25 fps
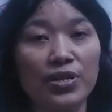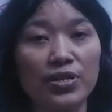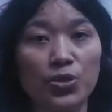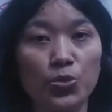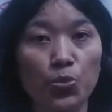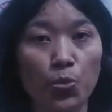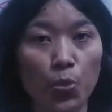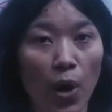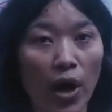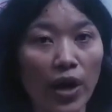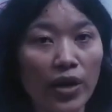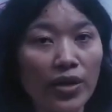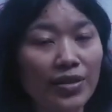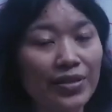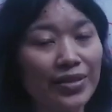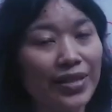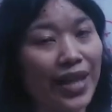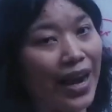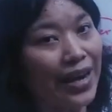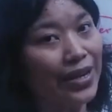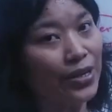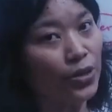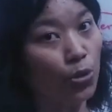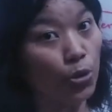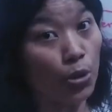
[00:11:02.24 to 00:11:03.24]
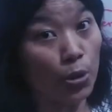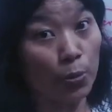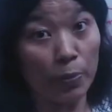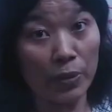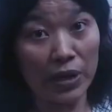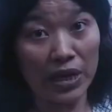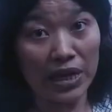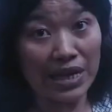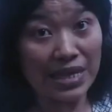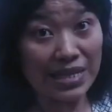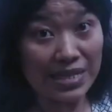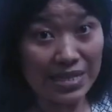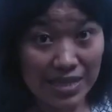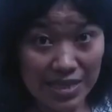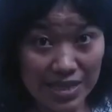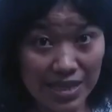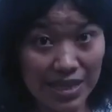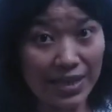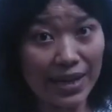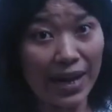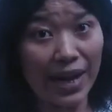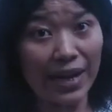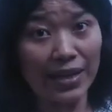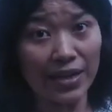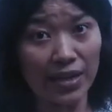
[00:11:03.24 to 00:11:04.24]
is 1, that could be
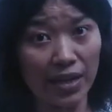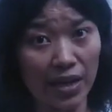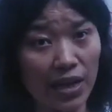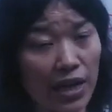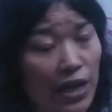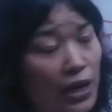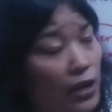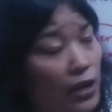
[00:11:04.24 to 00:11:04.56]
incidental